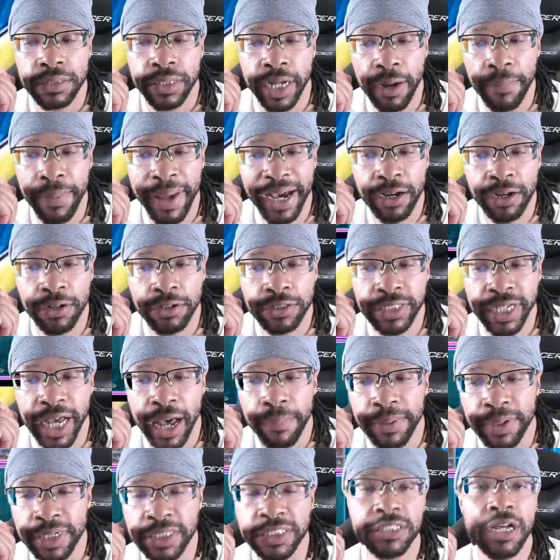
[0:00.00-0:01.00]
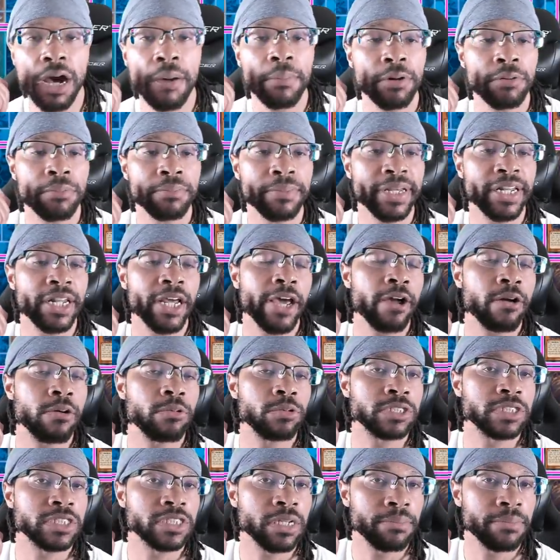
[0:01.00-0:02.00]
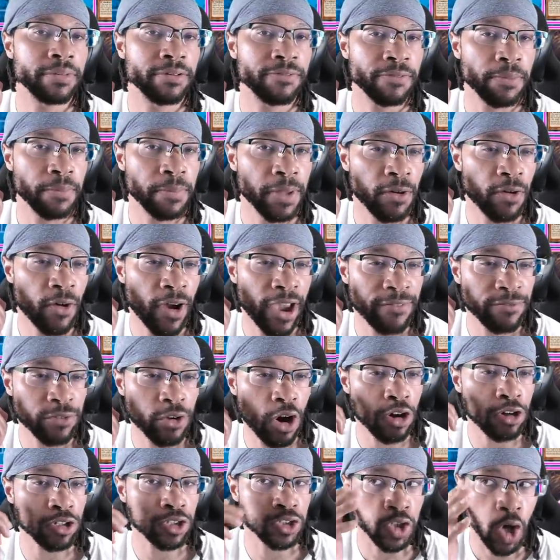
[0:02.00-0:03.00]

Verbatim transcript: Now back on topic. Stubborn Menhir was summoned from the graveyard,